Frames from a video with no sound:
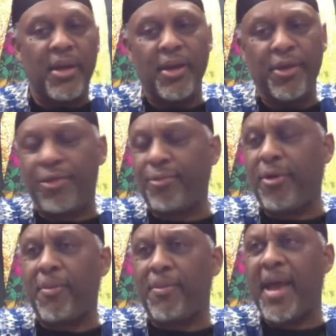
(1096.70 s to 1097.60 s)

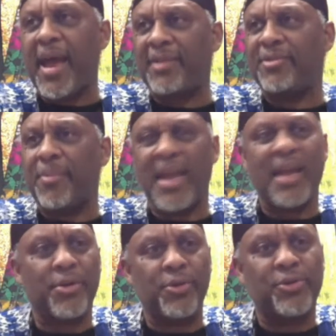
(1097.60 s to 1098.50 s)
throwback. The
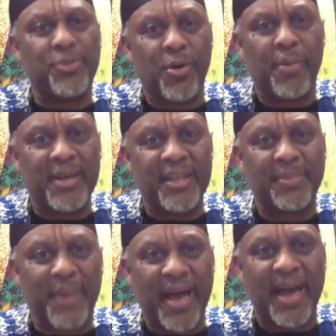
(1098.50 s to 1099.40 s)
man whose woman
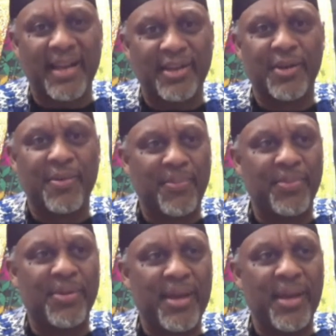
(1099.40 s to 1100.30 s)
is behind him,
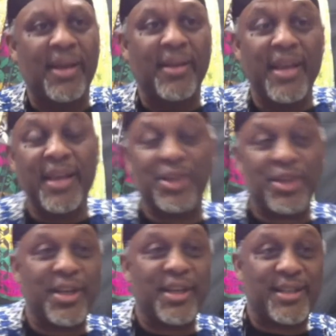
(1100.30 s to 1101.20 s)
he
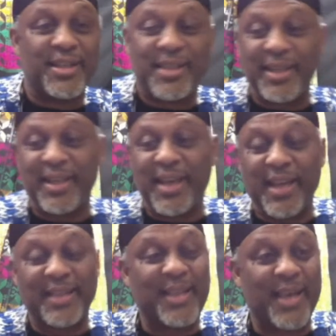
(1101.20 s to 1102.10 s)
cheats, she
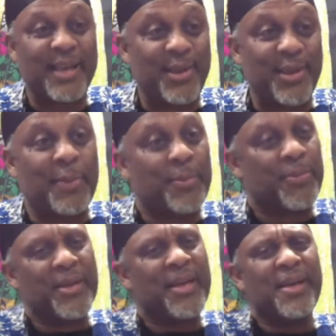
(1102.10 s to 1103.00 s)
can't say anything.
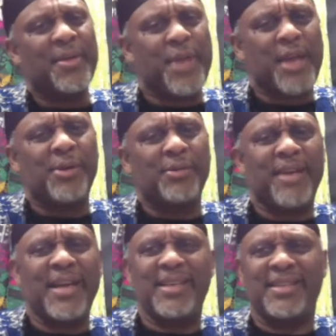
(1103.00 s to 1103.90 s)
They don't
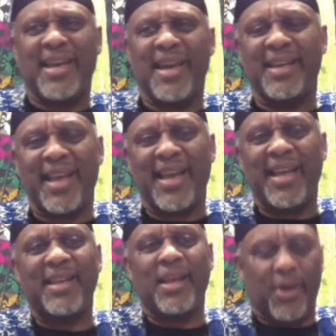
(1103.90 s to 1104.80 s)
like that.
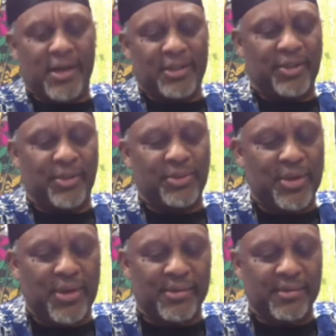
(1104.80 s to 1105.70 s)
And they also
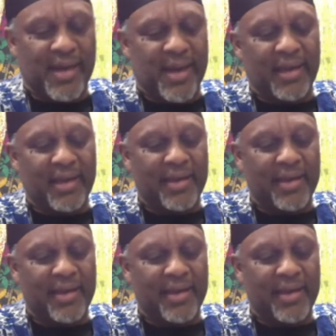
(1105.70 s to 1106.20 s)
don't like